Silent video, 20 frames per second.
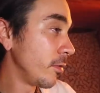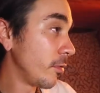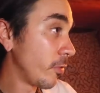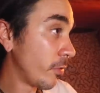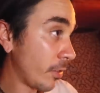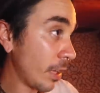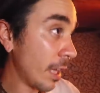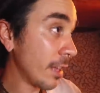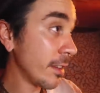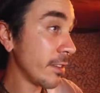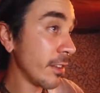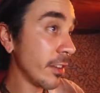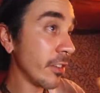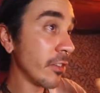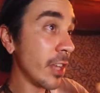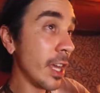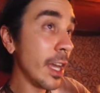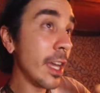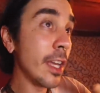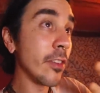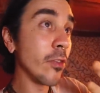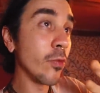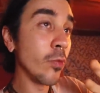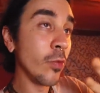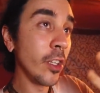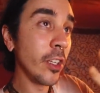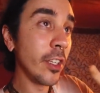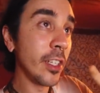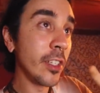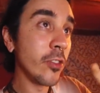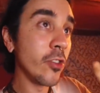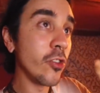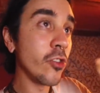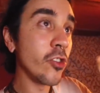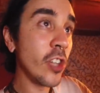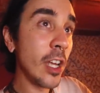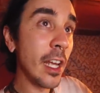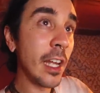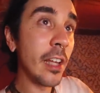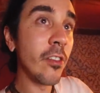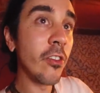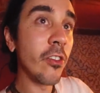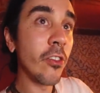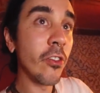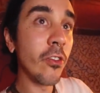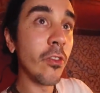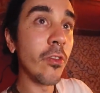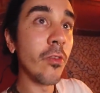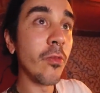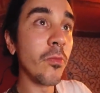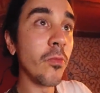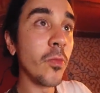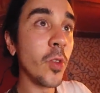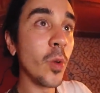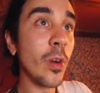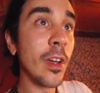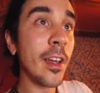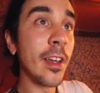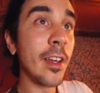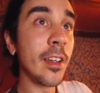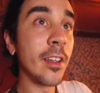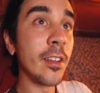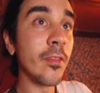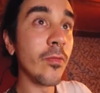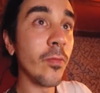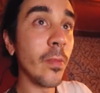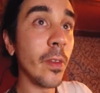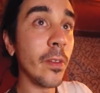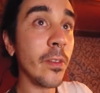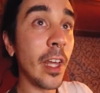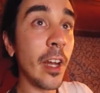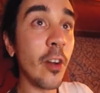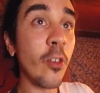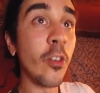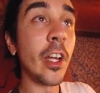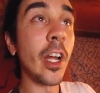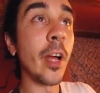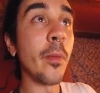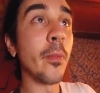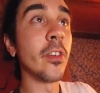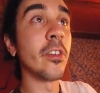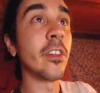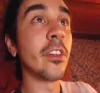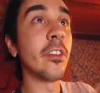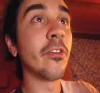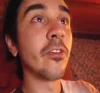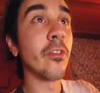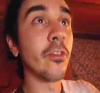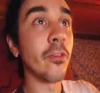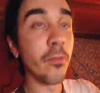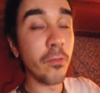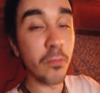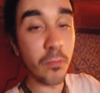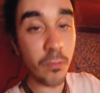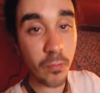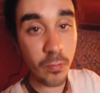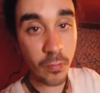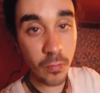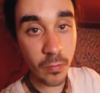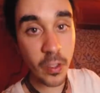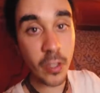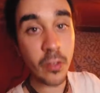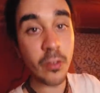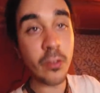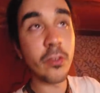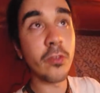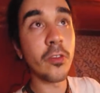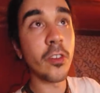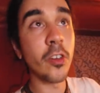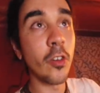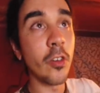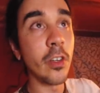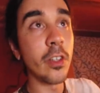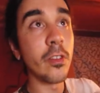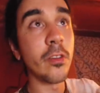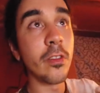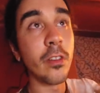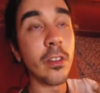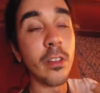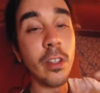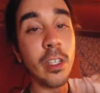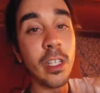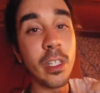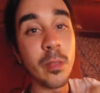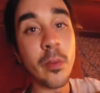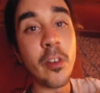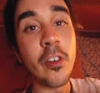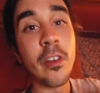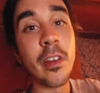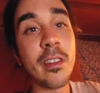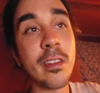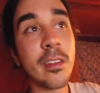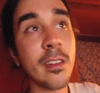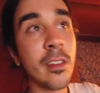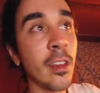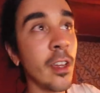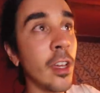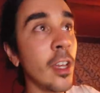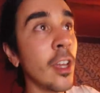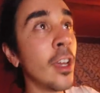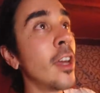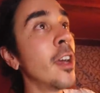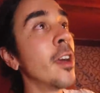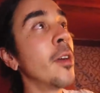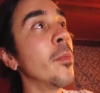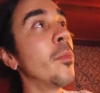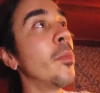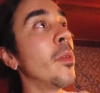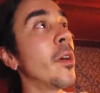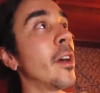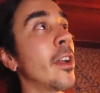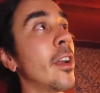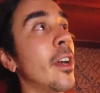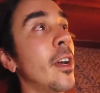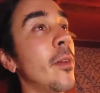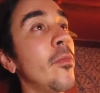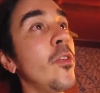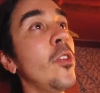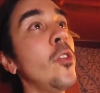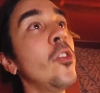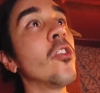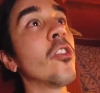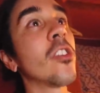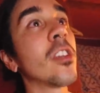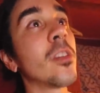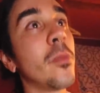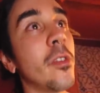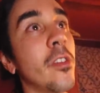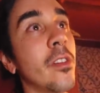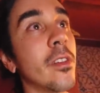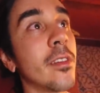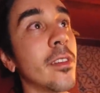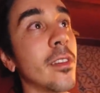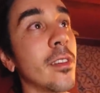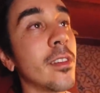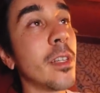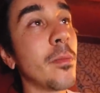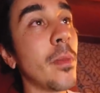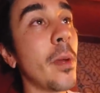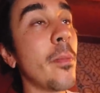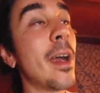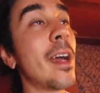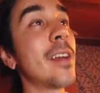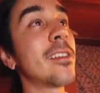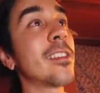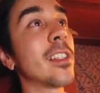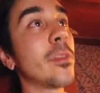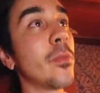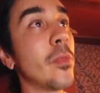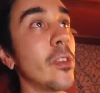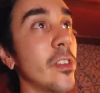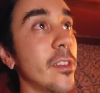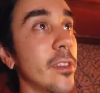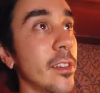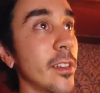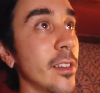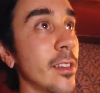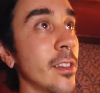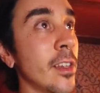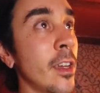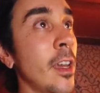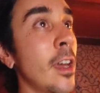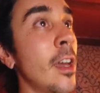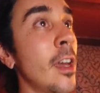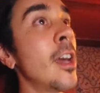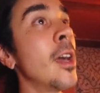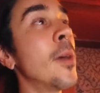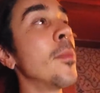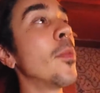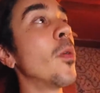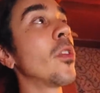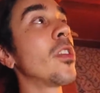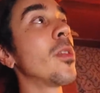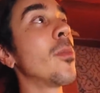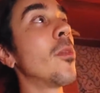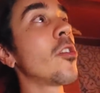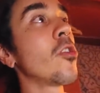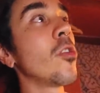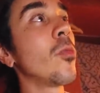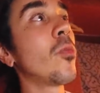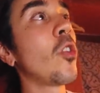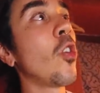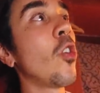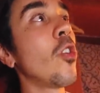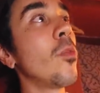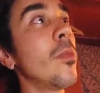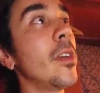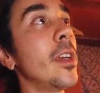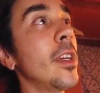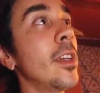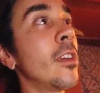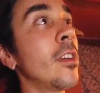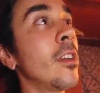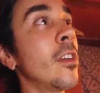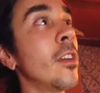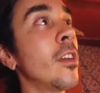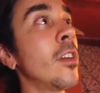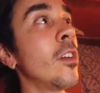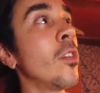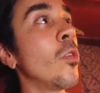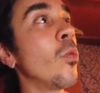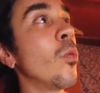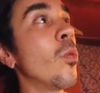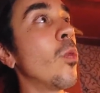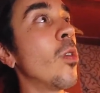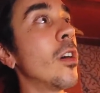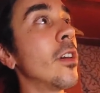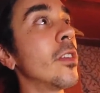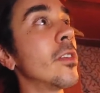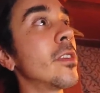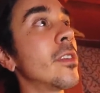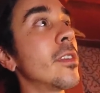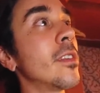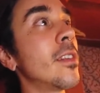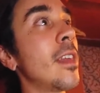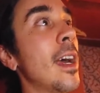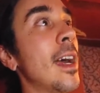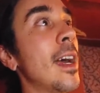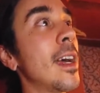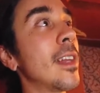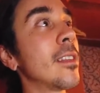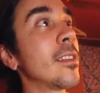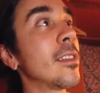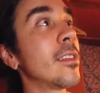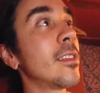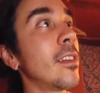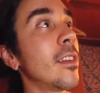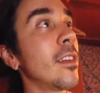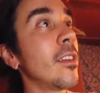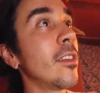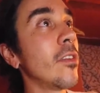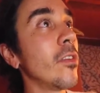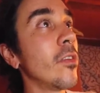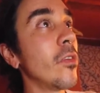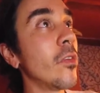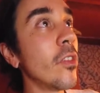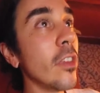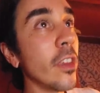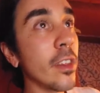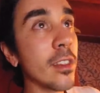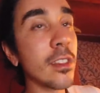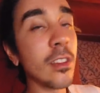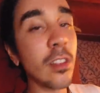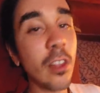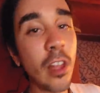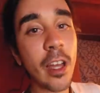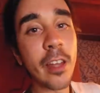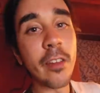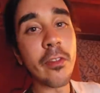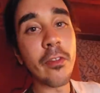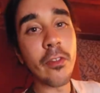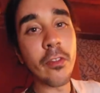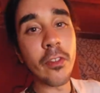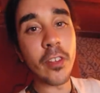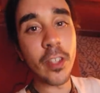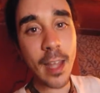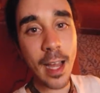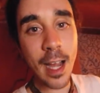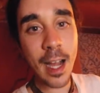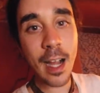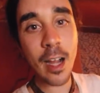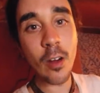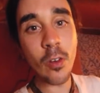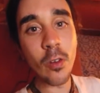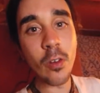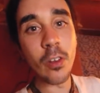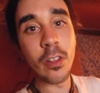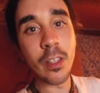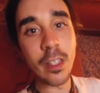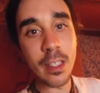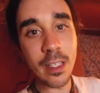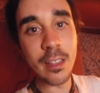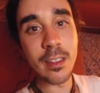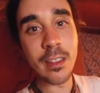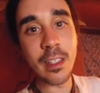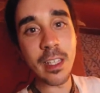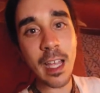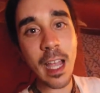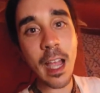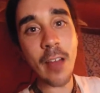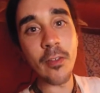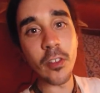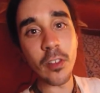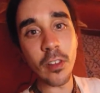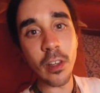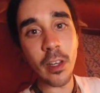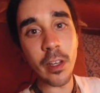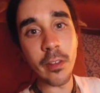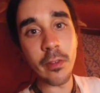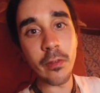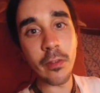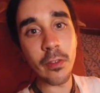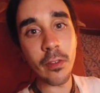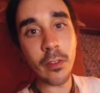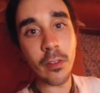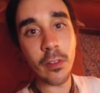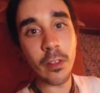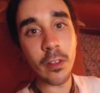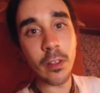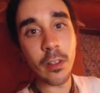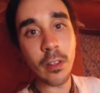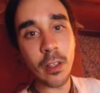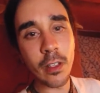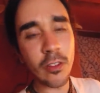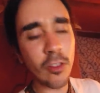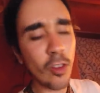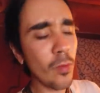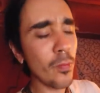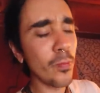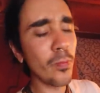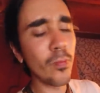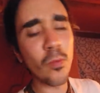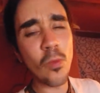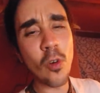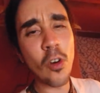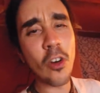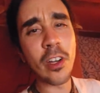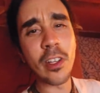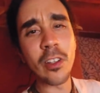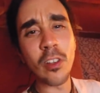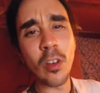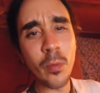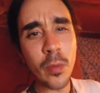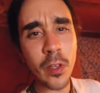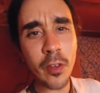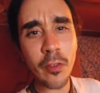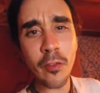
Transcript: since this day, it's really changed the way not only I perceive this current experience, but future experiences and my past experiences. But what the mushroom told me was that this life now is the afterlife. Like, don't worry, don't be